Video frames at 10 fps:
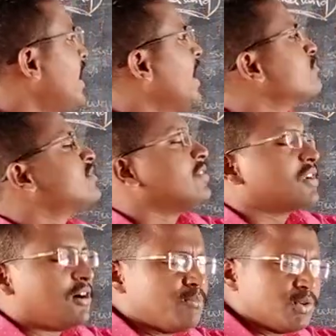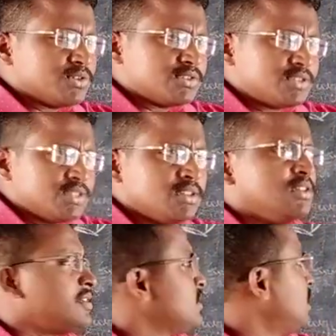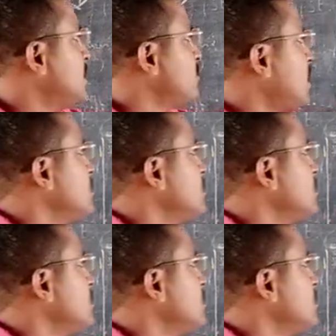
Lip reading: hymns were composed as well